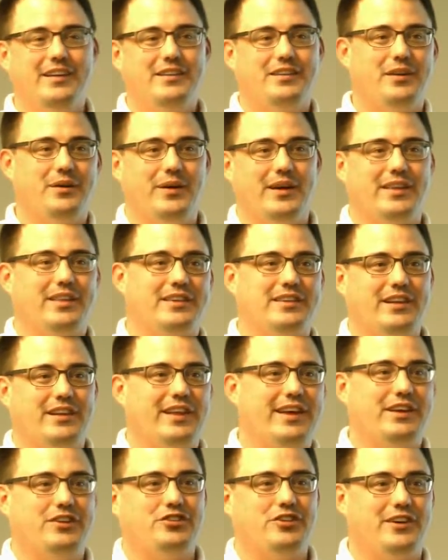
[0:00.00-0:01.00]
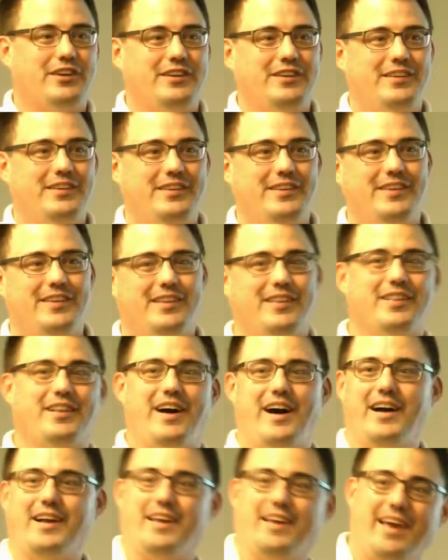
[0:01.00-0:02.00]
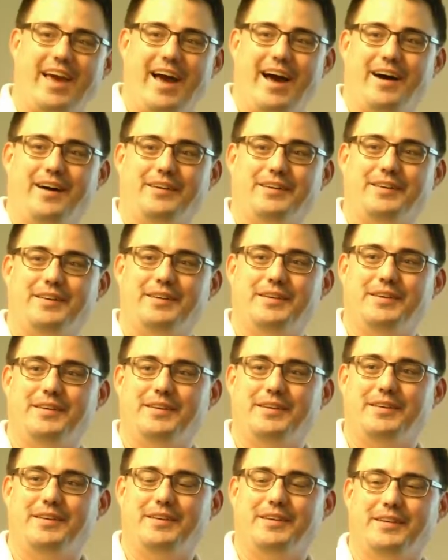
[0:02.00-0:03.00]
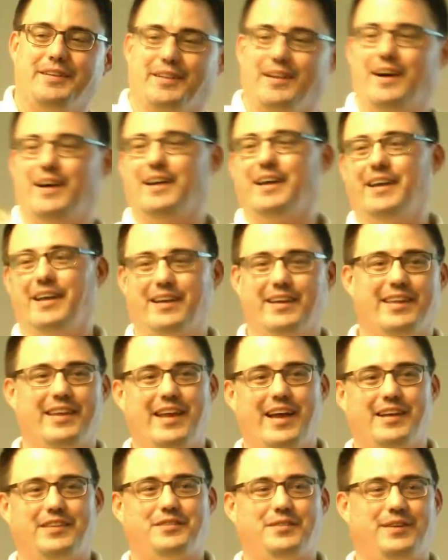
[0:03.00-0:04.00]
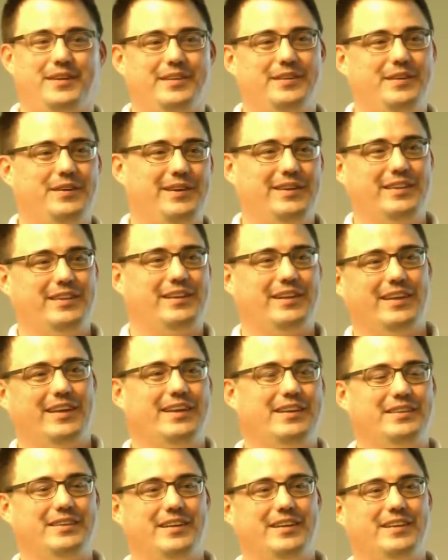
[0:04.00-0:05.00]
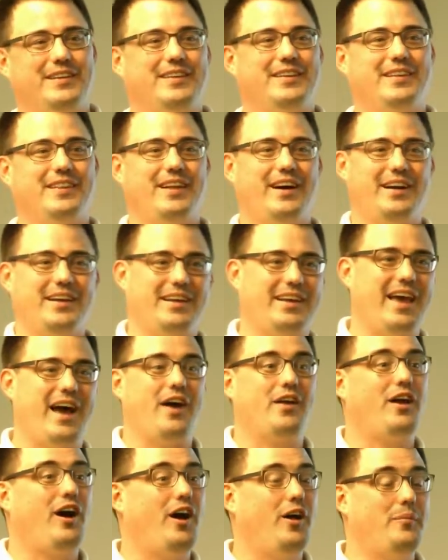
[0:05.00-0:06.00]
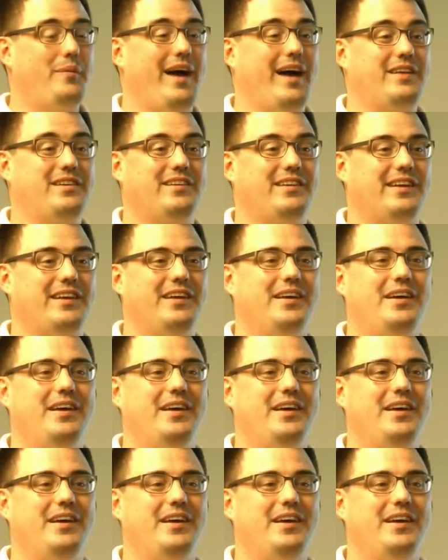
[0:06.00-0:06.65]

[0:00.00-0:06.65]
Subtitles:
doing the deletion, logging out, logging into the next one, doing the deletion, logging out, all manually.